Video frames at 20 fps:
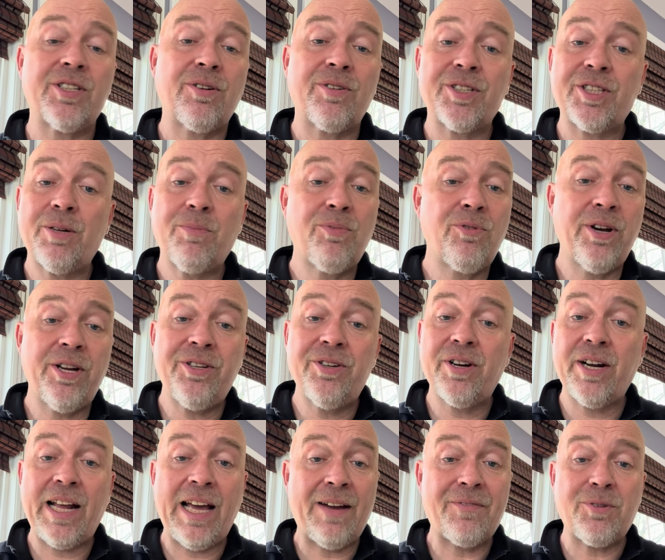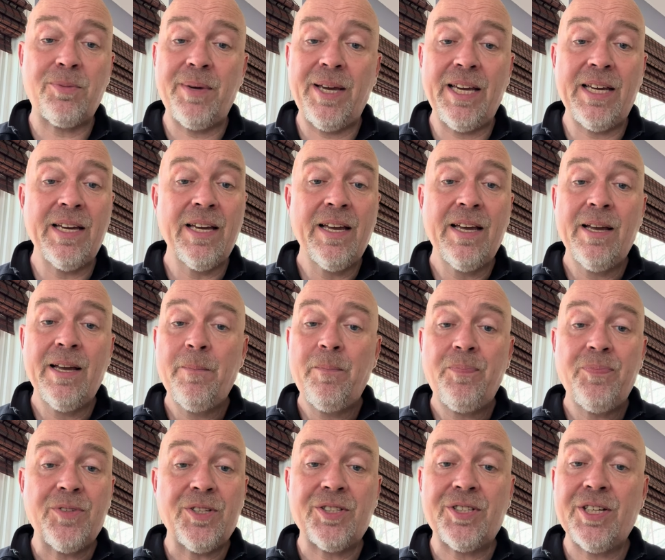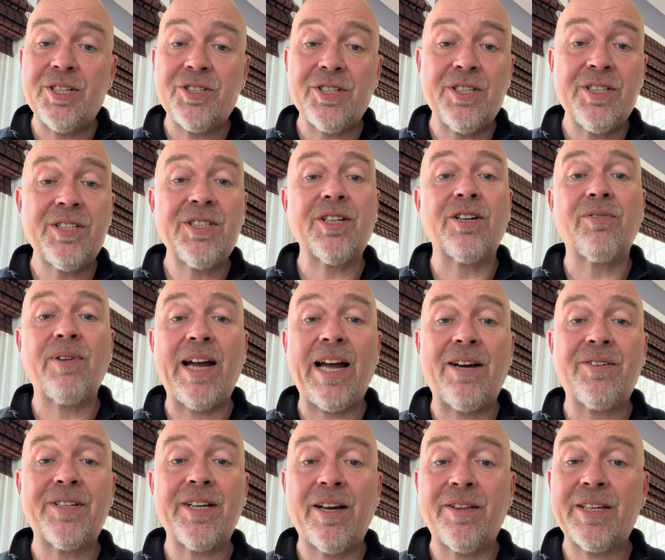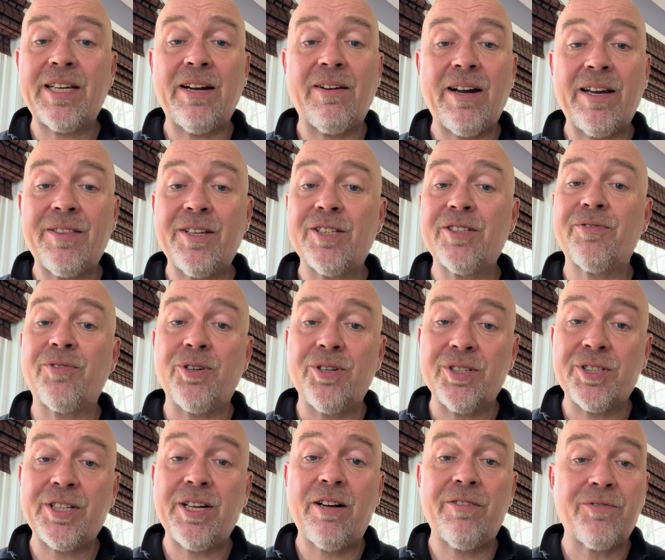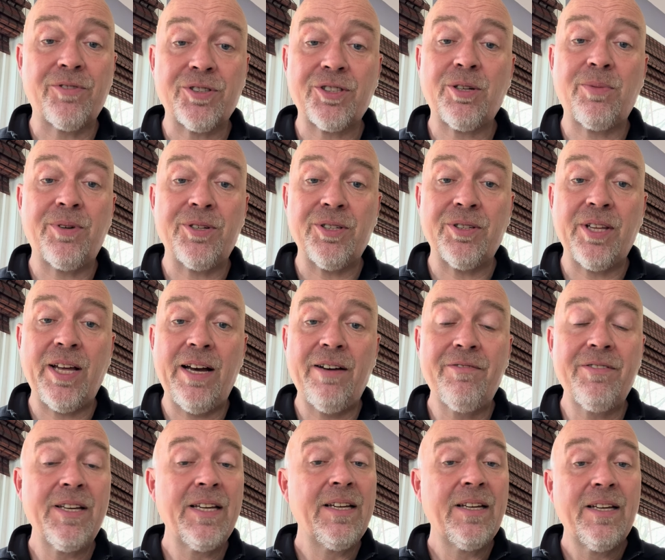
So at some point, you're going to have to make decisions around healthcare ethics for yourself or someone you love.